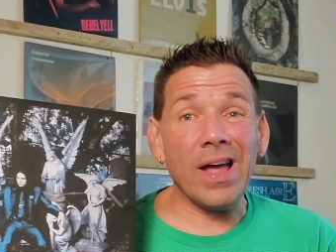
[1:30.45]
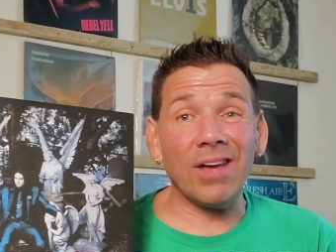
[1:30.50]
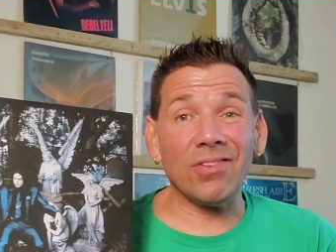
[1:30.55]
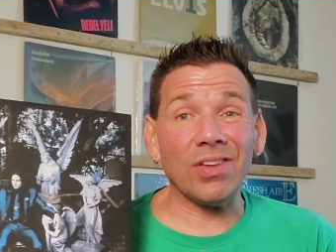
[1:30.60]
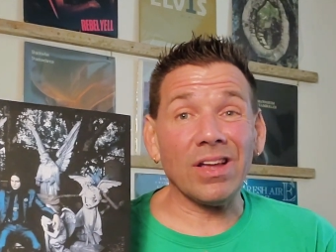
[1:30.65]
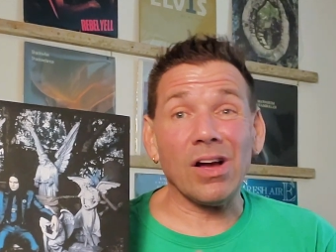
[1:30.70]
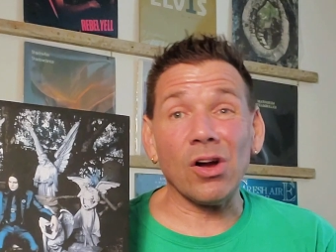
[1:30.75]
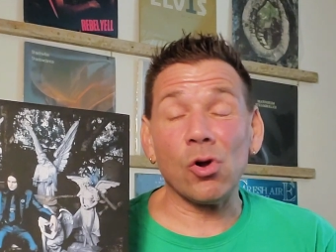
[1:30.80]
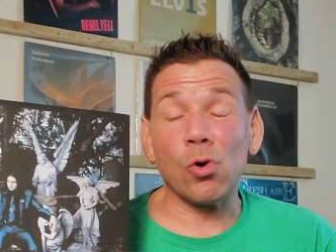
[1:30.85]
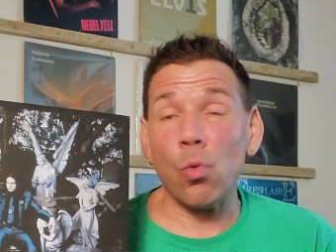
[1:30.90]
is
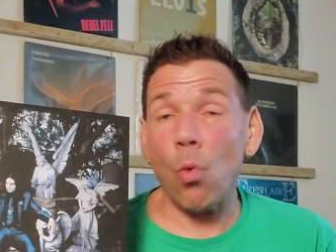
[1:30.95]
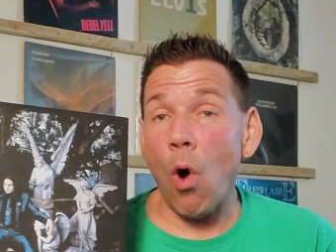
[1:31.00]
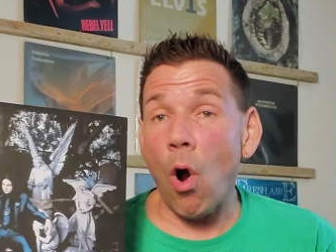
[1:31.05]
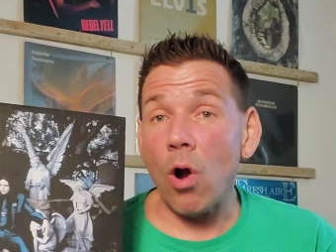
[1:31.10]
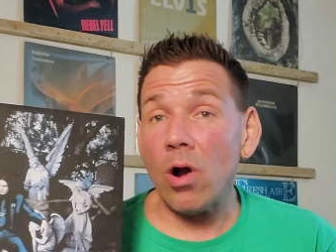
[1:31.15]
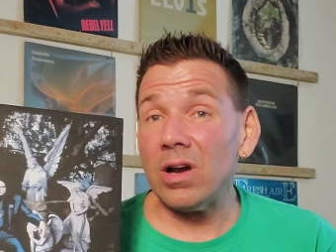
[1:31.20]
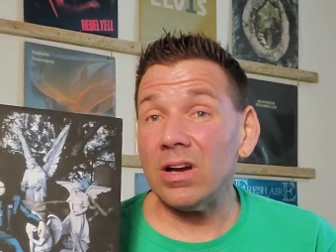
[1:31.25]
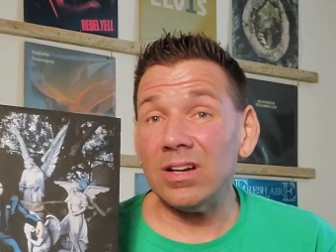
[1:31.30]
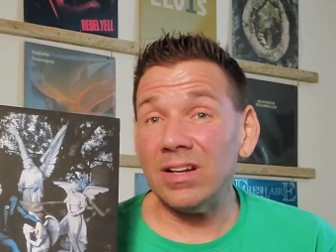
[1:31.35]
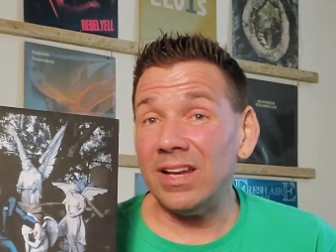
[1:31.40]
like a
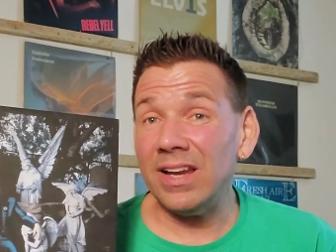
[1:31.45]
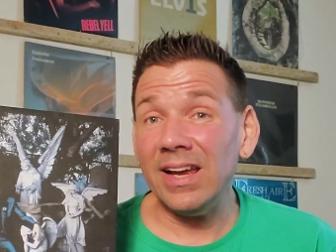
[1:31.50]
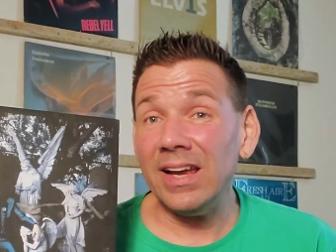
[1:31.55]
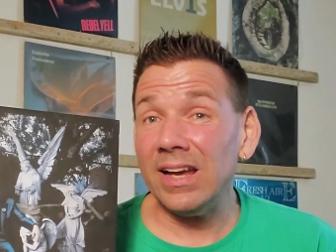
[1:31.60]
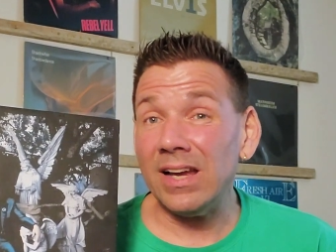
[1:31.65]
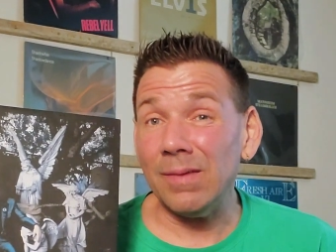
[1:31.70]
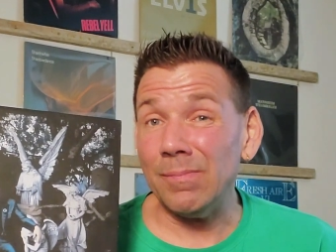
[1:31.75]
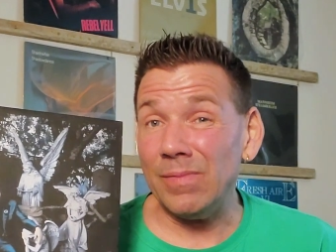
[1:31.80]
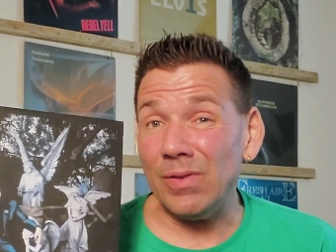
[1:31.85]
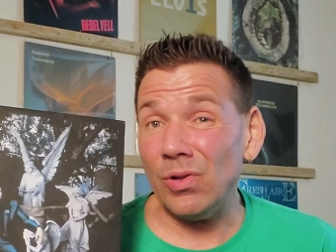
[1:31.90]
quarantine
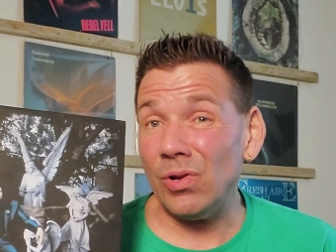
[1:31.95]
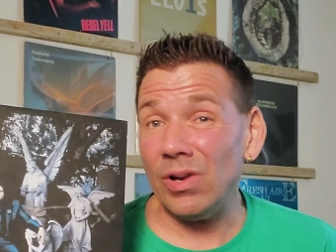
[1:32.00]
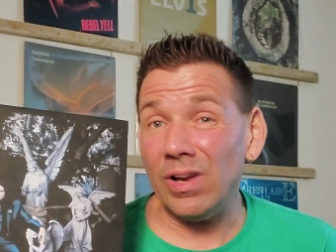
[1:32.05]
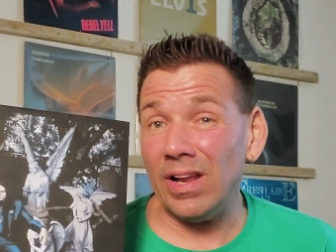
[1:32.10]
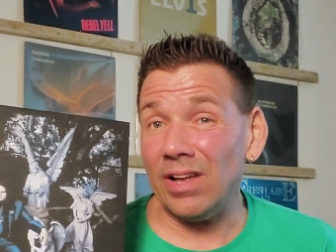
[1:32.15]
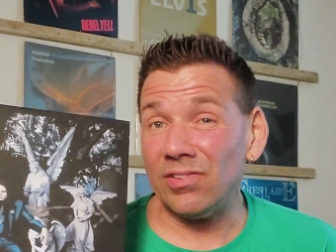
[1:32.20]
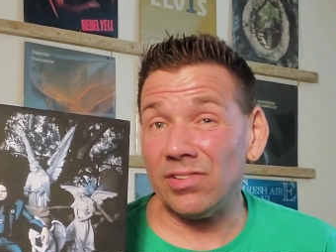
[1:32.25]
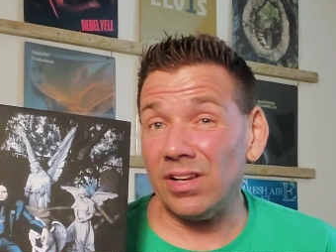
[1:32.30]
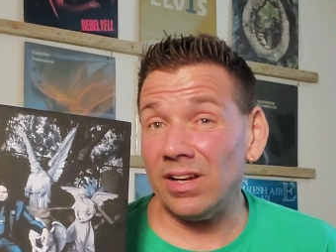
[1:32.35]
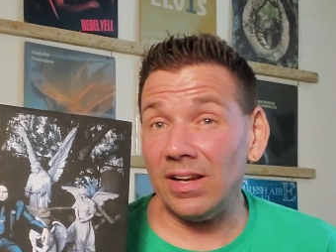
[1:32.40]

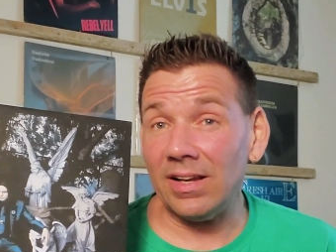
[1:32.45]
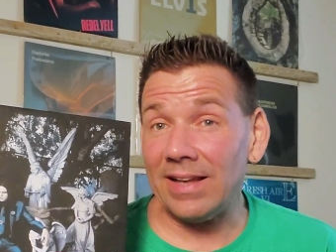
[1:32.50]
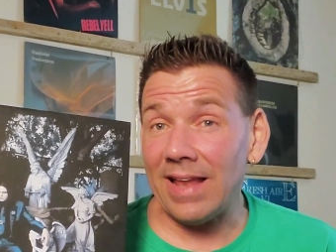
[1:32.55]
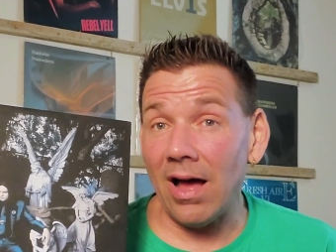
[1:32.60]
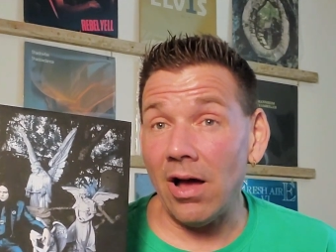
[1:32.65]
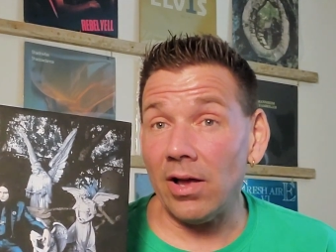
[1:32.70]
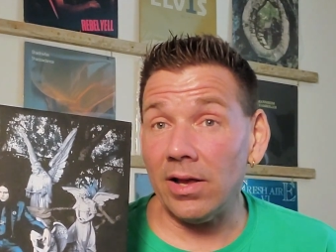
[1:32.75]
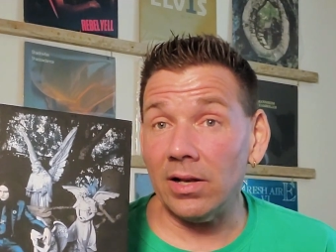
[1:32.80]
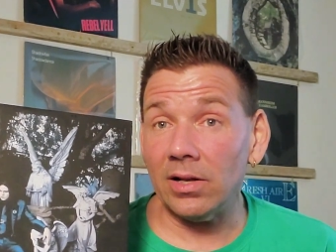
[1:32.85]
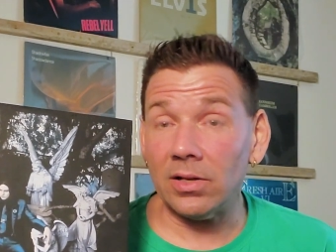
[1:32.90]
community is an
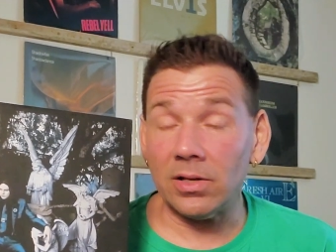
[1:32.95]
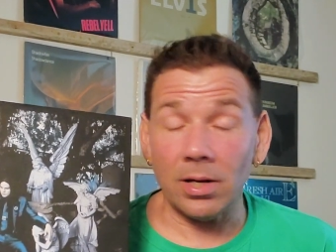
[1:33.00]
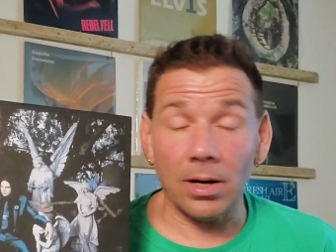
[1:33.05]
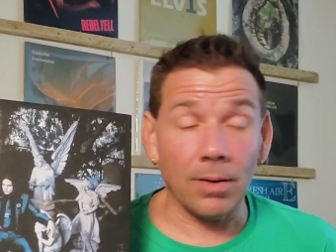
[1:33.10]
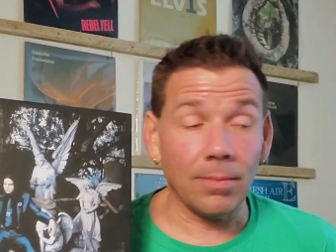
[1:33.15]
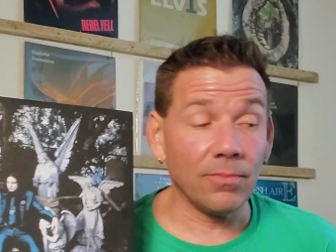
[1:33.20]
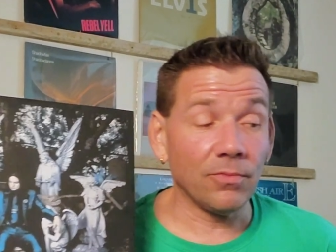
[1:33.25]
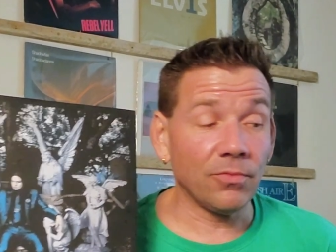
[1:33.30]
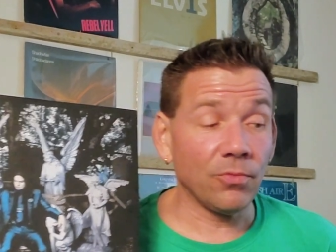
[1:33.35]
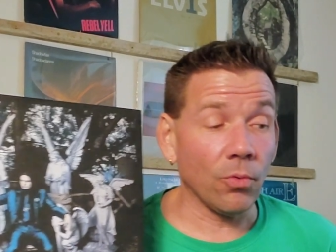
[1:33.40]
Italian
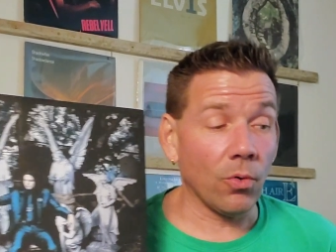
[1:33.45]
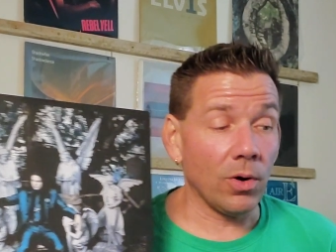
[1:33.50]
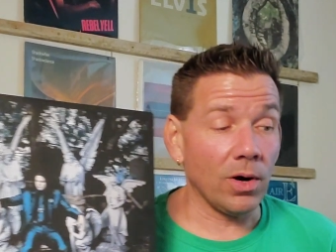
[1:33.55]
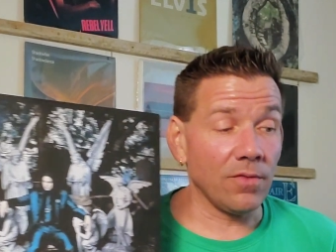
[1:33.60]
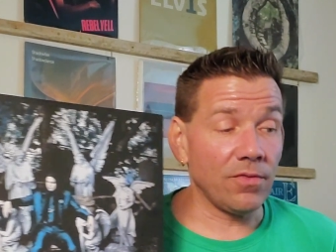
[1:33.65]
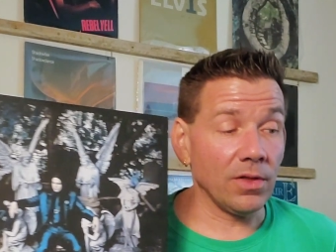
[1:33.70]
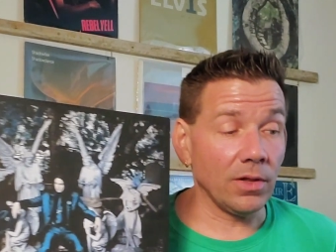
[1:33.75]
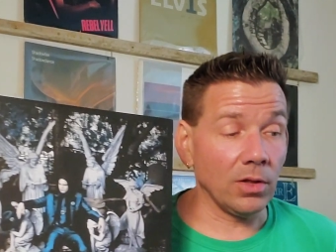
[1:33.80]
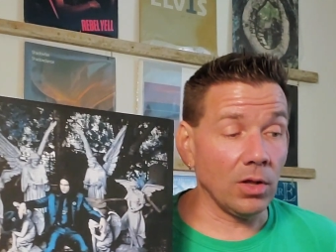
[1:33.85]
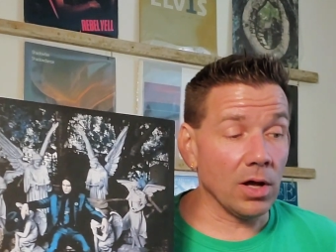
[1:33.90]
term for it
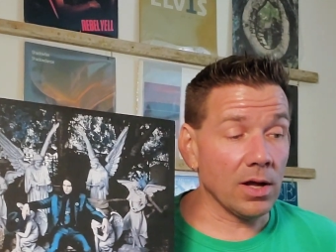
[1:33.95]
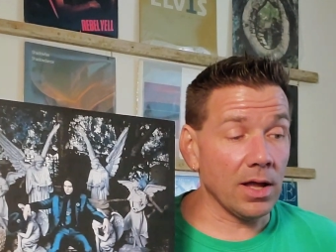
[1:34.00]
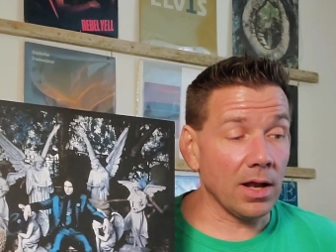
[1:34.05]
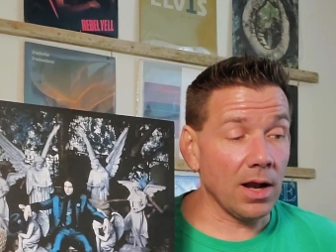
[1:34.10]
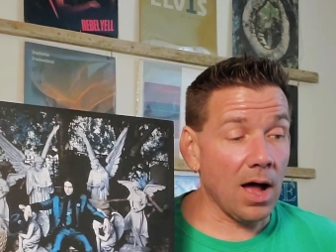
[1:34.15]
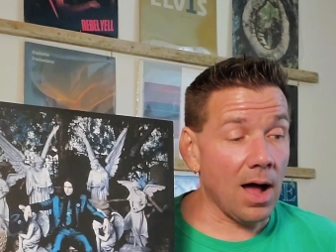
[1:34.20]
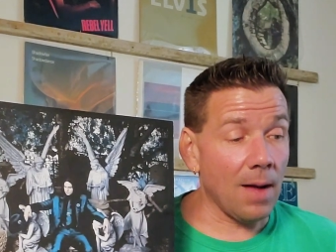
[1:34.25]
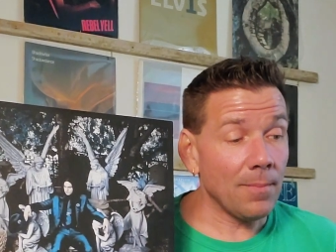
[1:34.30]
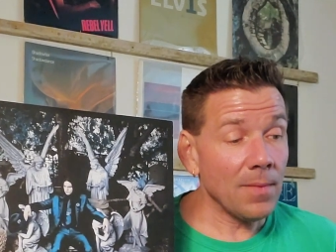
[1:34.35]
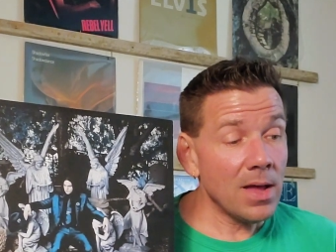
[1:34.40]
if you look it
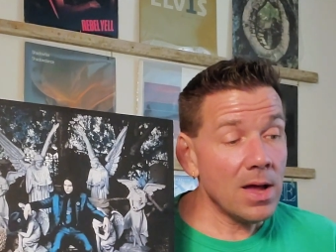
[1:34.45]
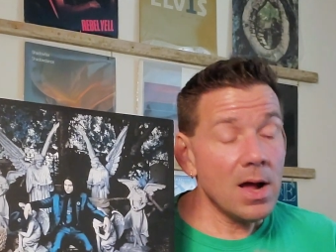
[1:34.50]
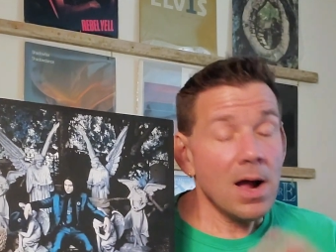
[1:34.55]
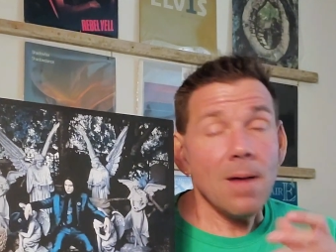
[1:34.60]
up.